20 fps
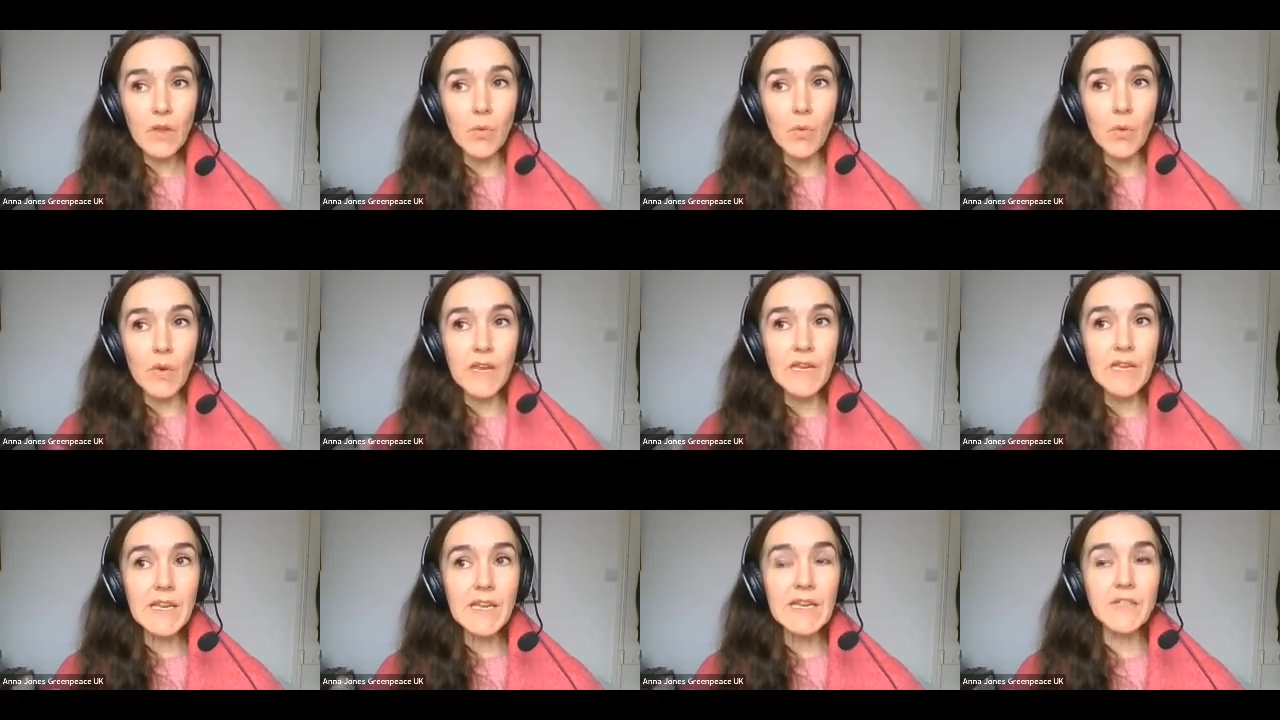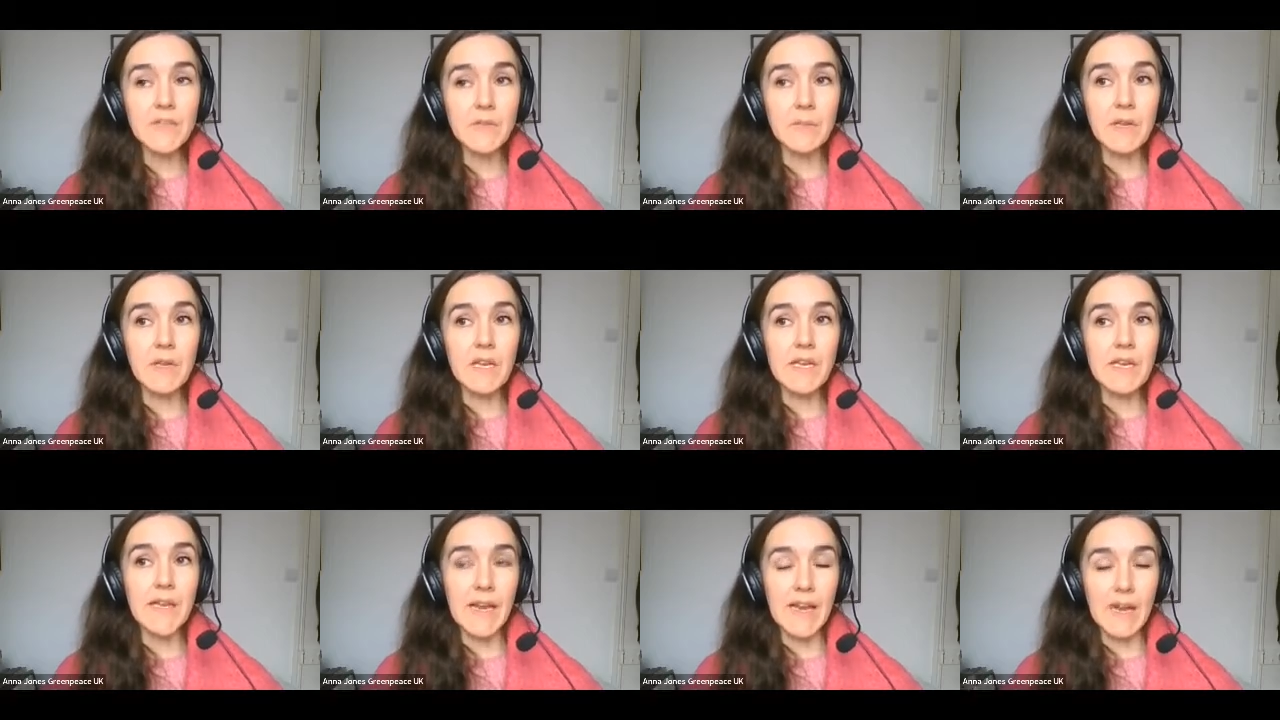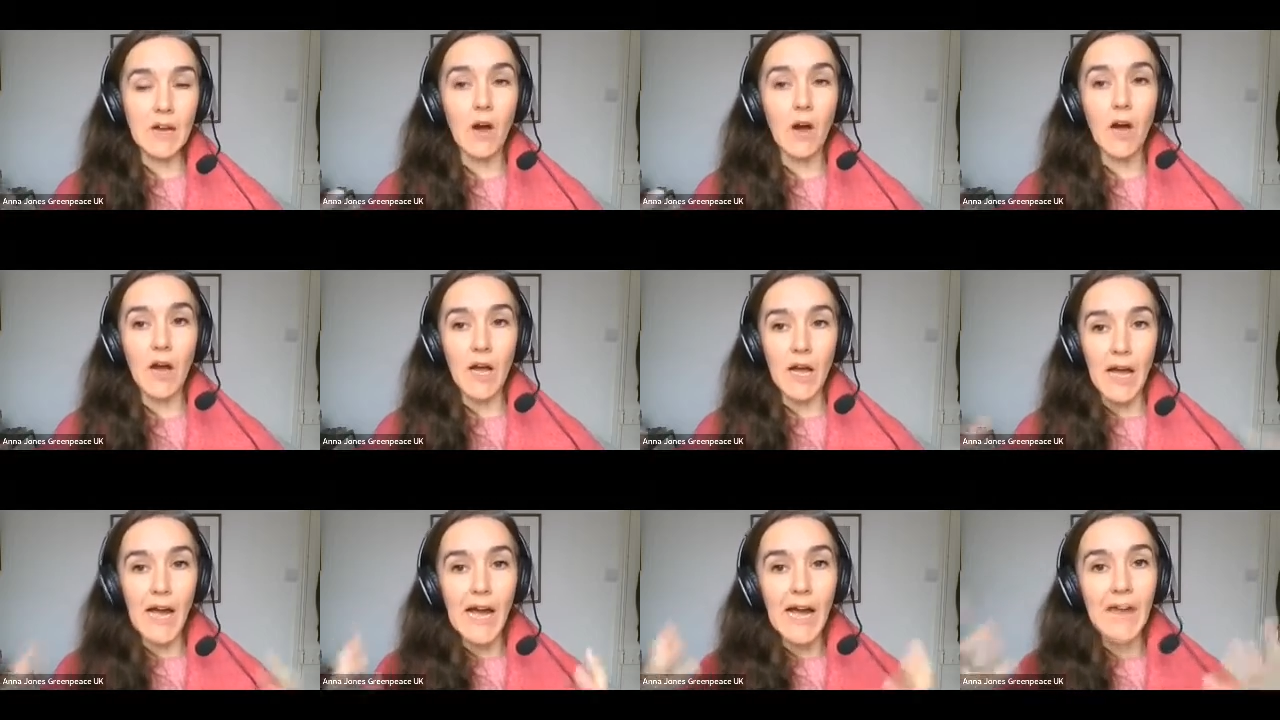we need to be getting a
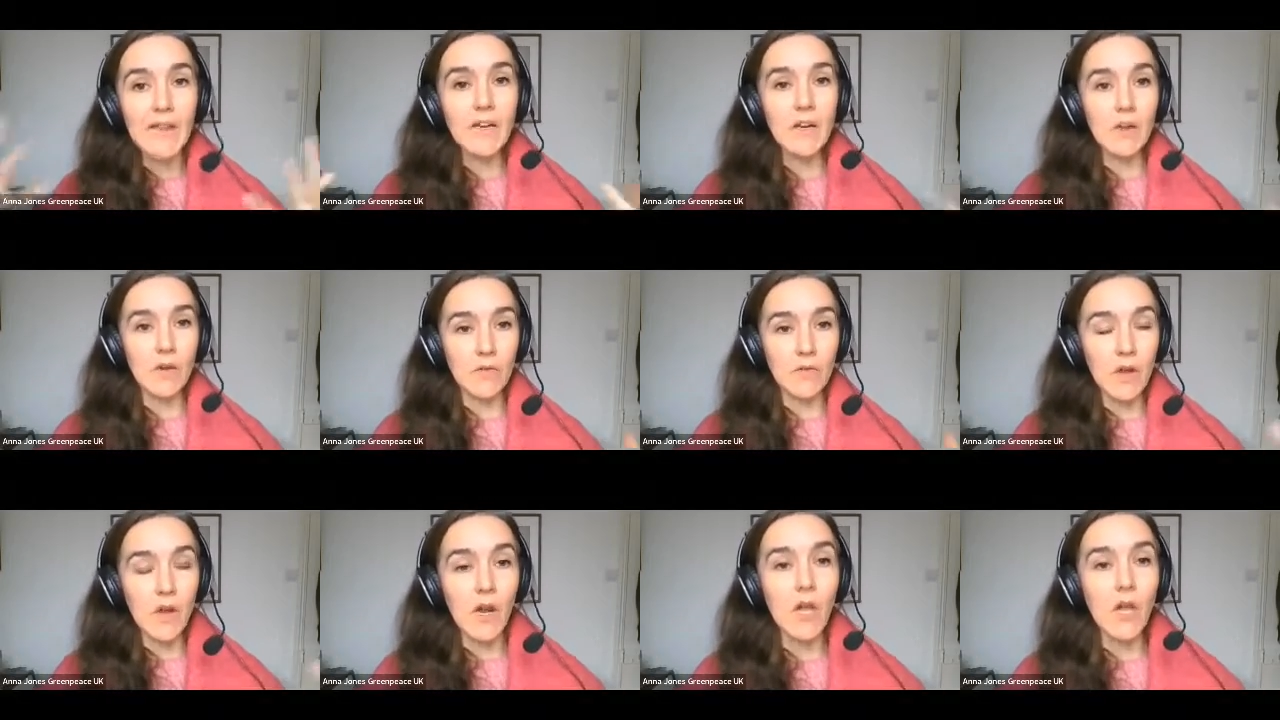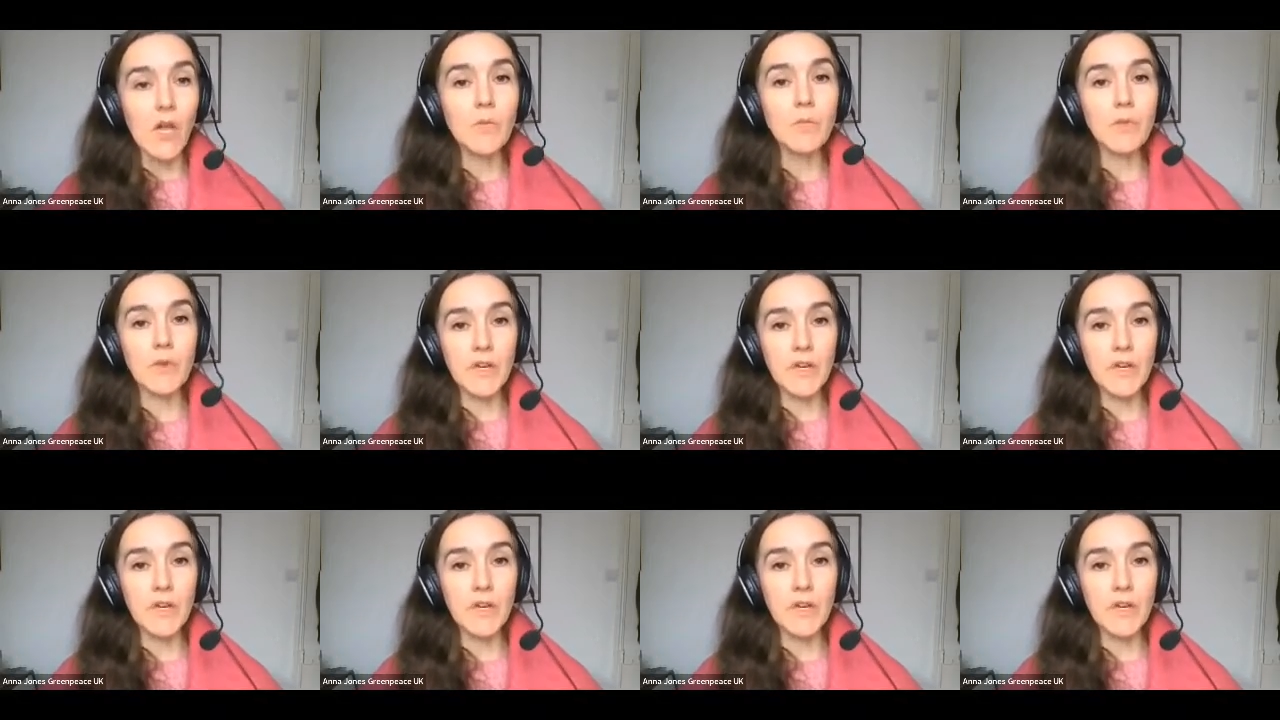handle on global